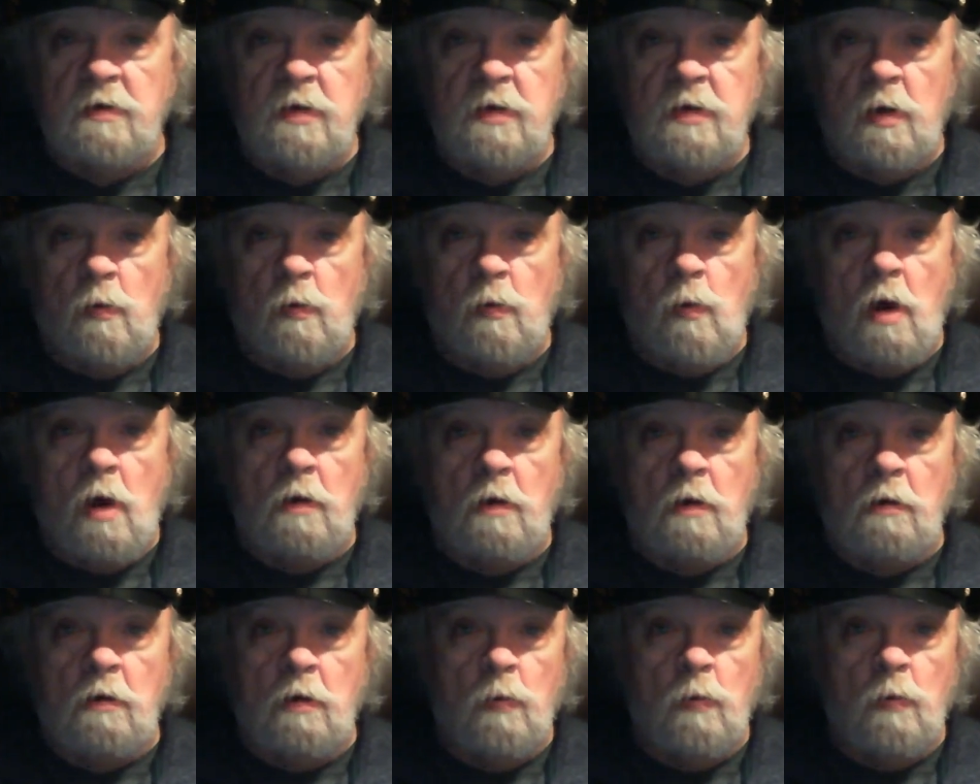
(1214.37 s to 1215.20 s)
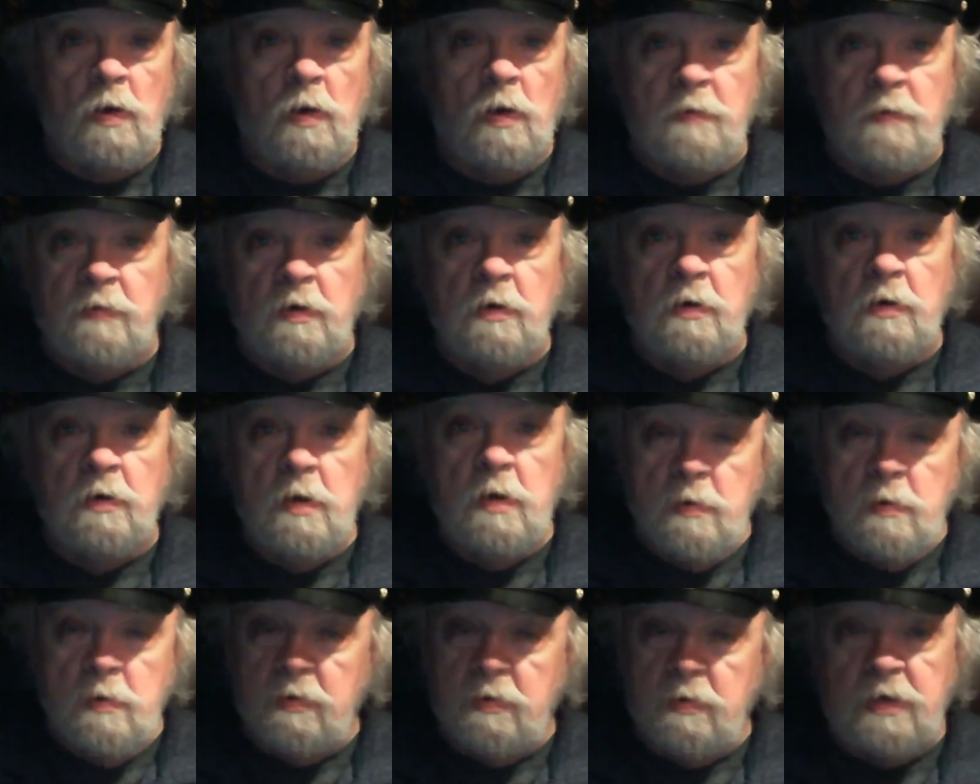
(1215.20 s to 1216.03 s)
water or whatever.
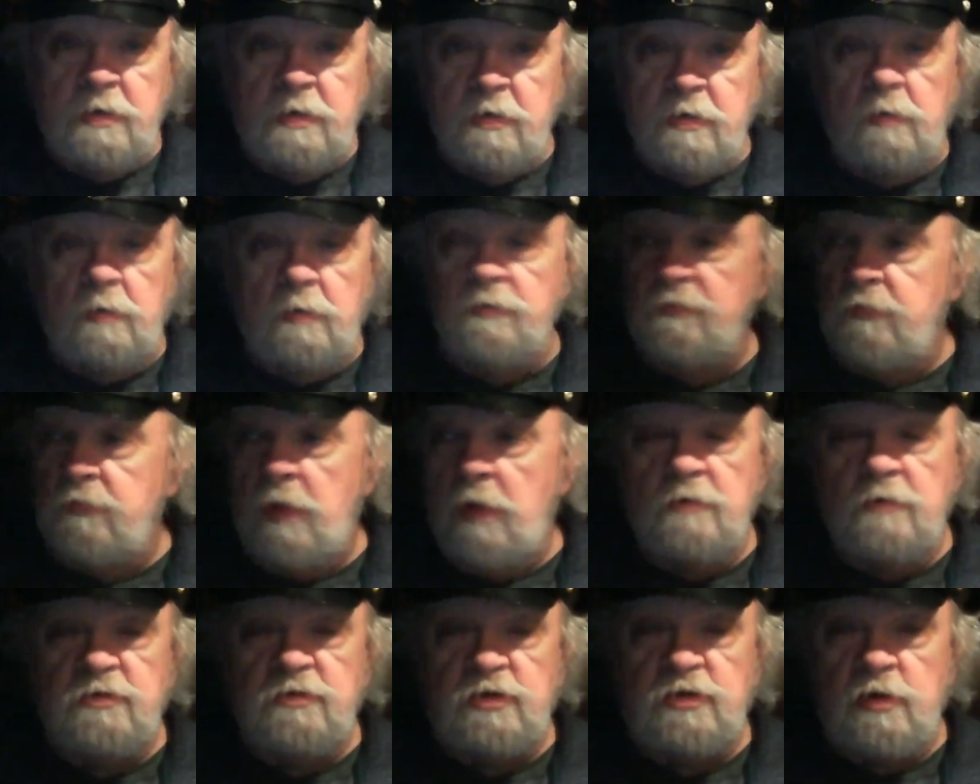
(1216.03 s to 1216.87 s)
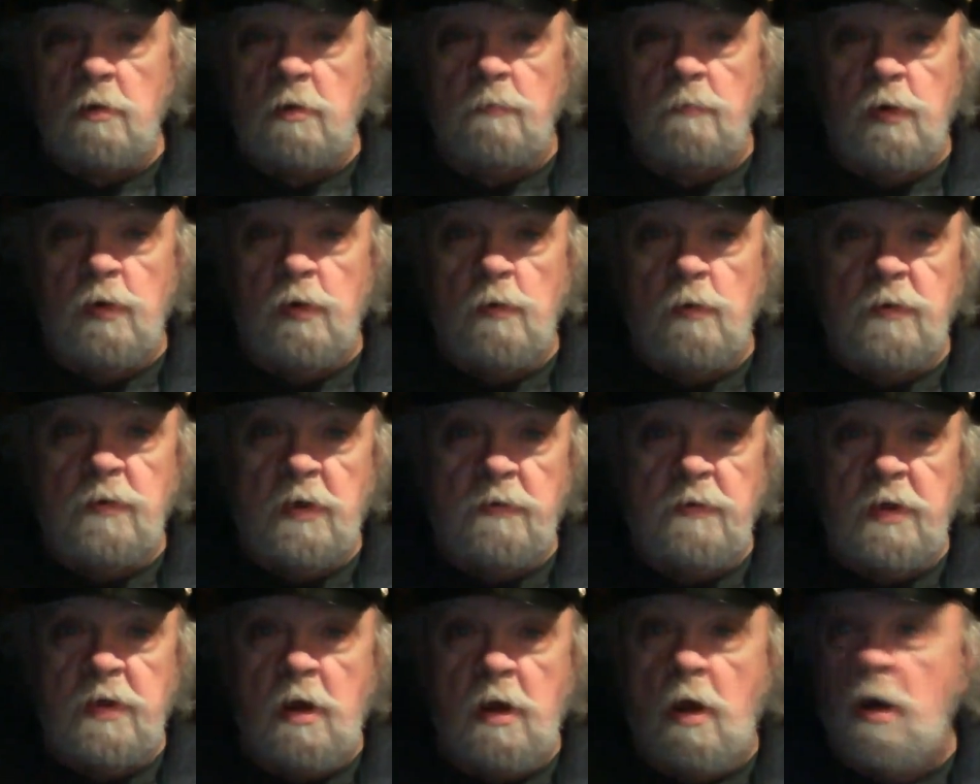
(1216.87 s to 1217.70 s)
Can you? And sure, boom, there
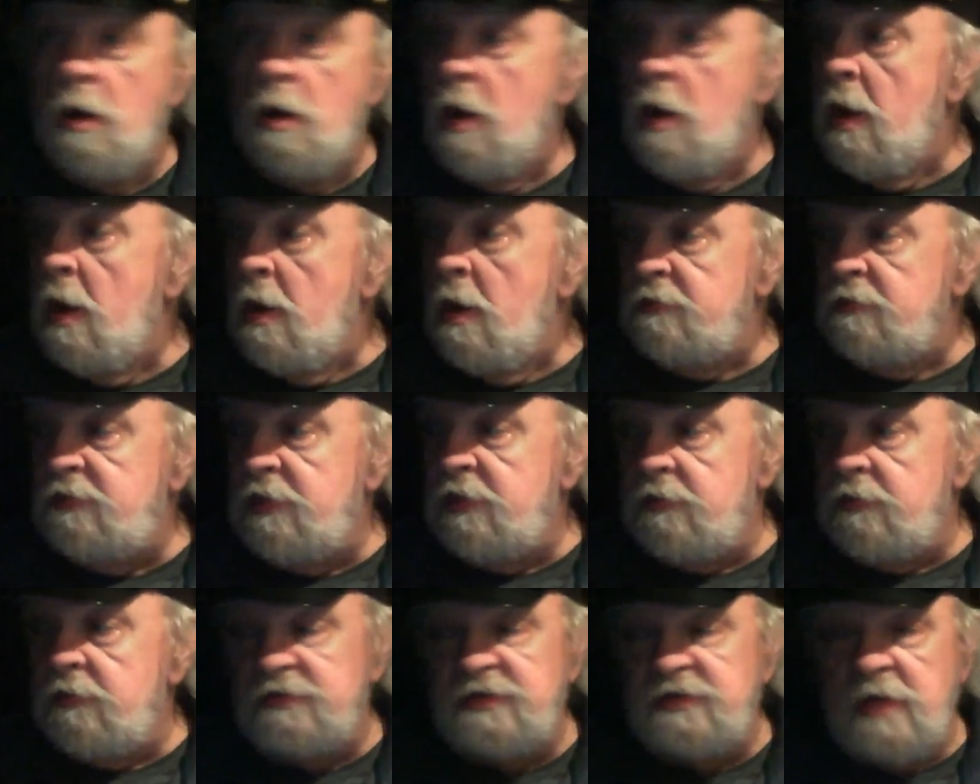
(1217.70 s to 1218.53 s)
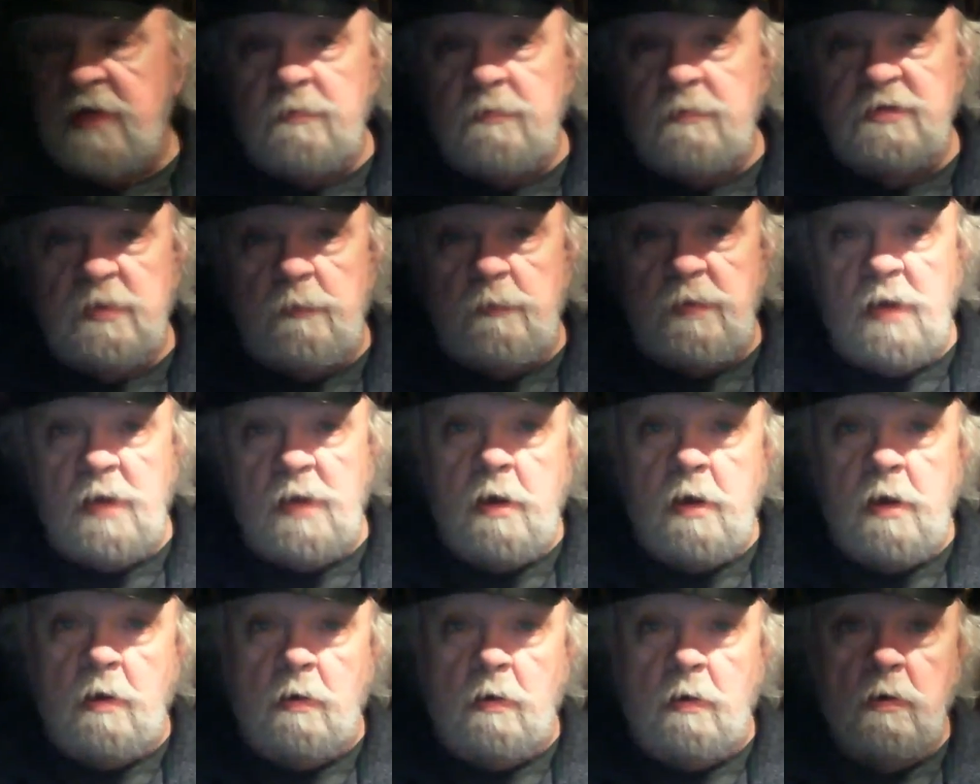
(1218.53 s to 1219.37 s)
they are. Same as a
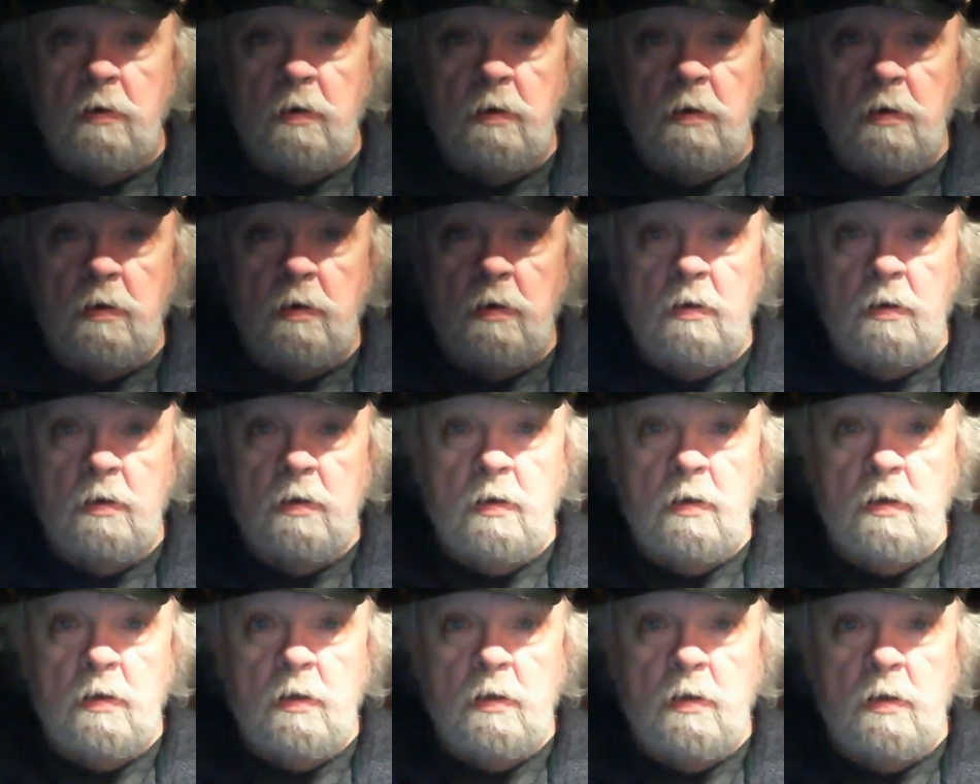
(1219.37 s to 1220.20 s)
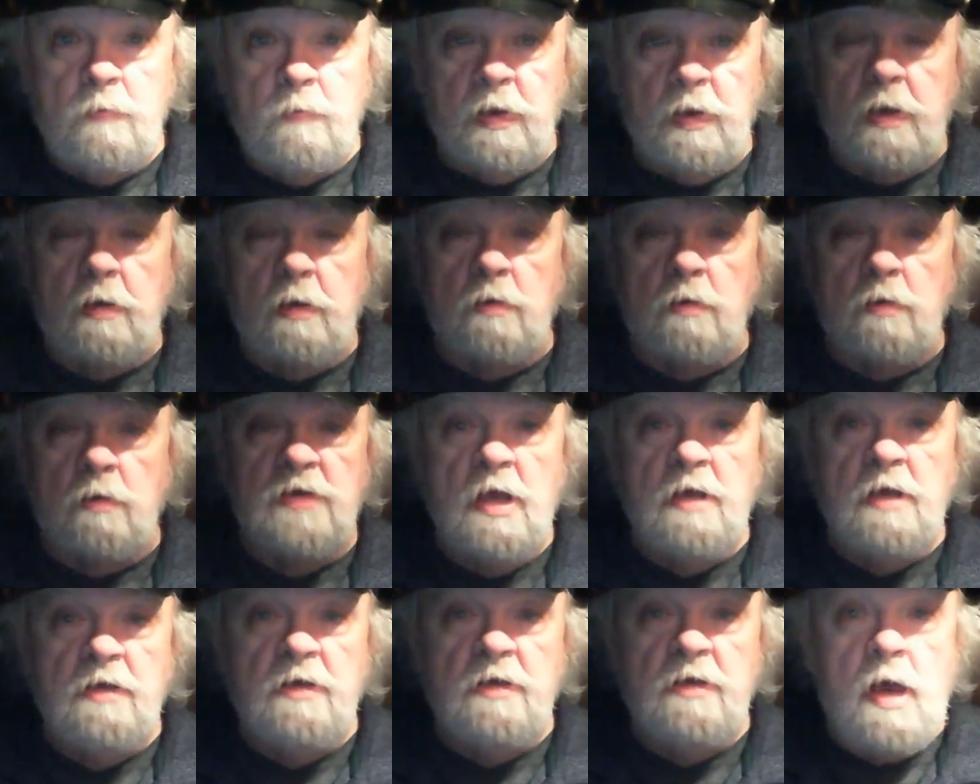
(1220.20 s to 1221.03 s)
player. Player goes,
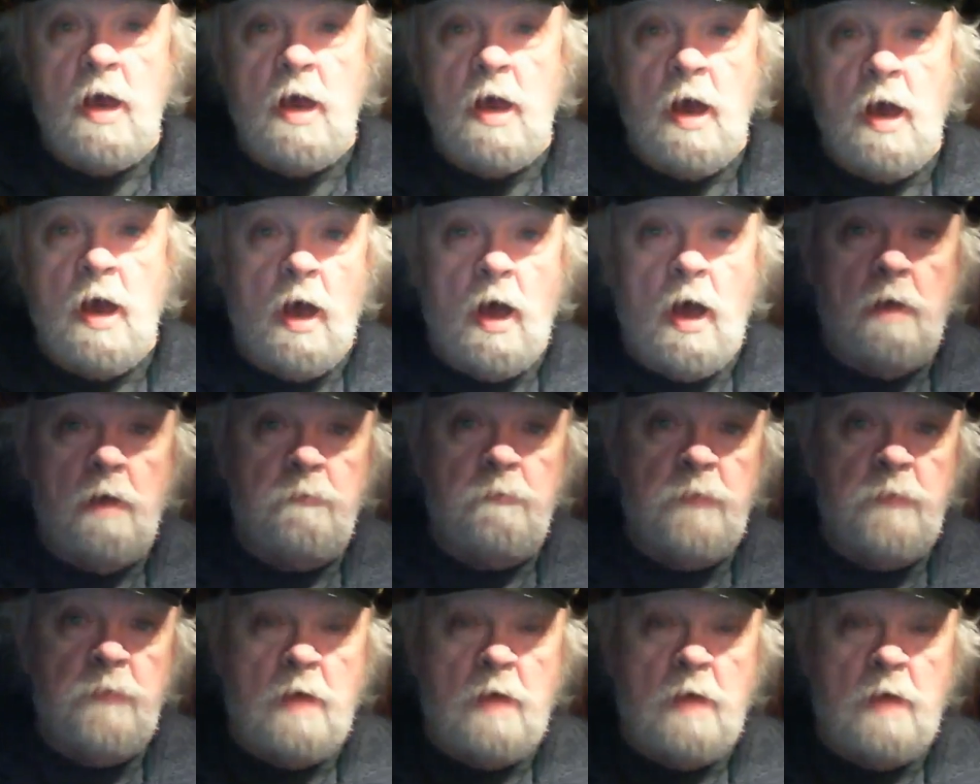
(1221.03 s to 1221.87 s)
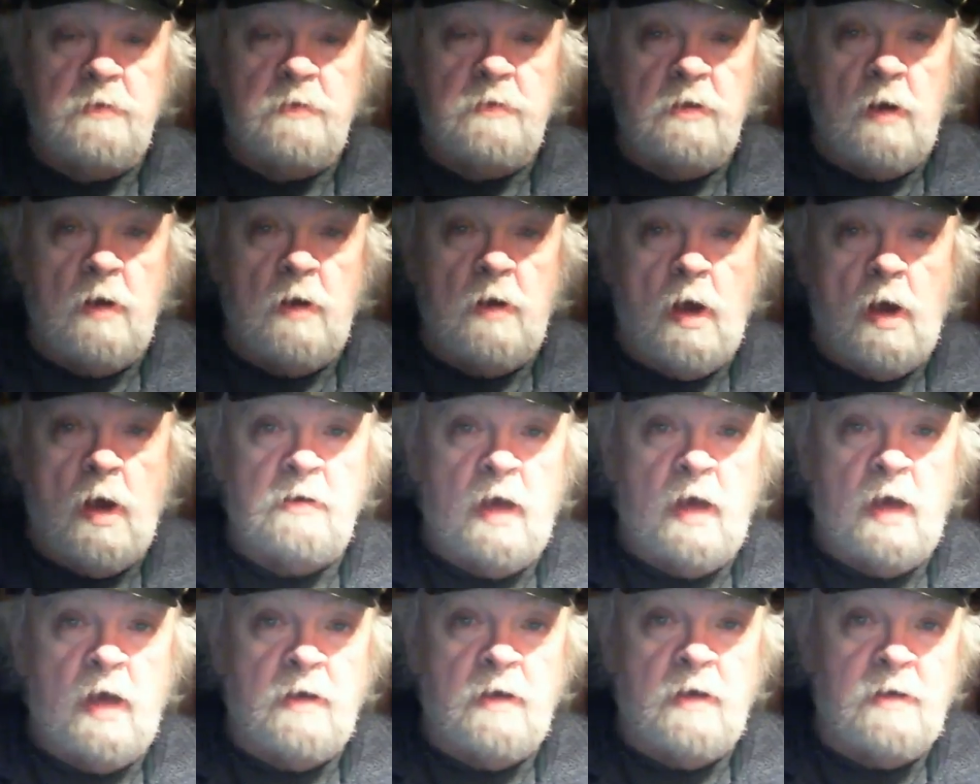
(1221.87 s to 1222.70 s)
yeah,
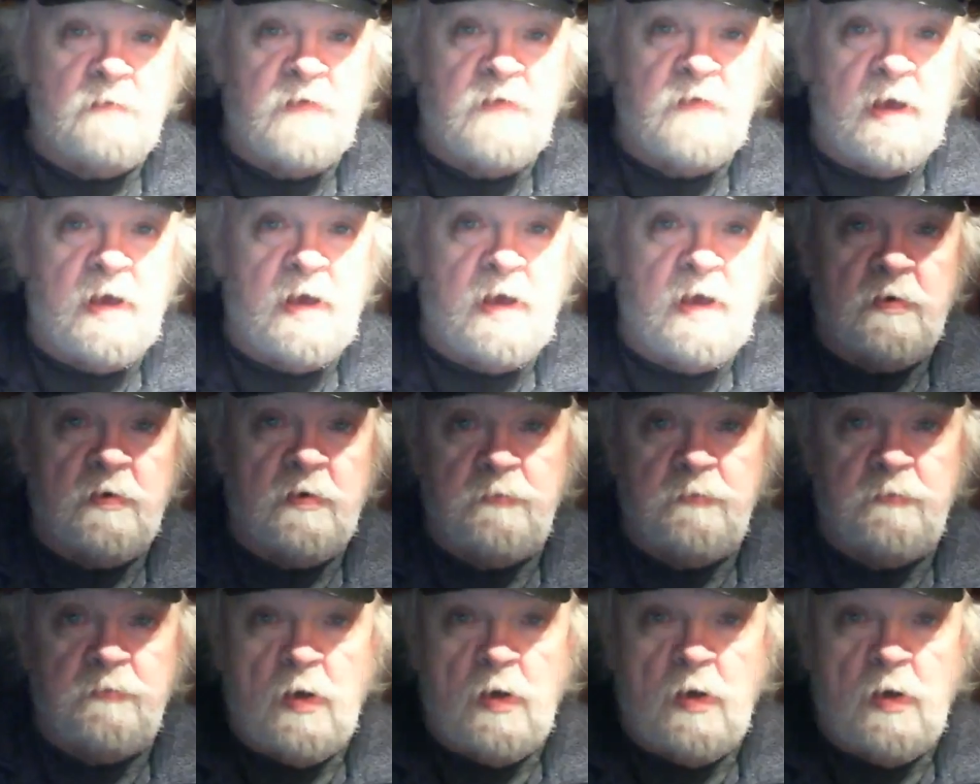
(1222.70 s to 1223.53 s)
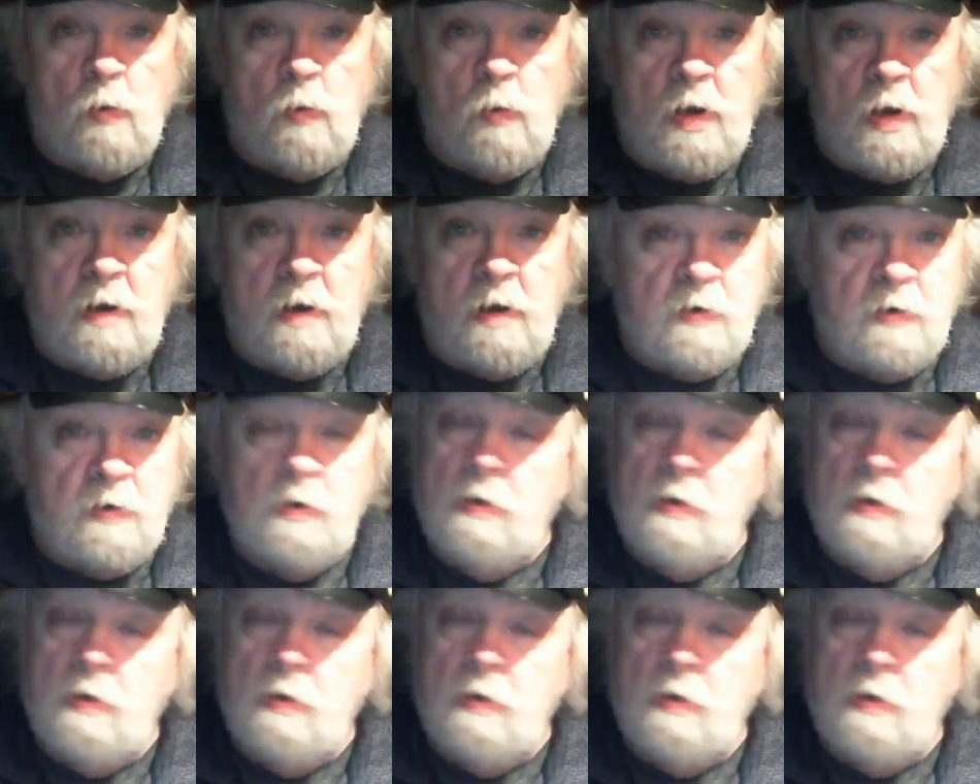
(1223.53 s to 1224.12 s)
I'd love to have a whatever.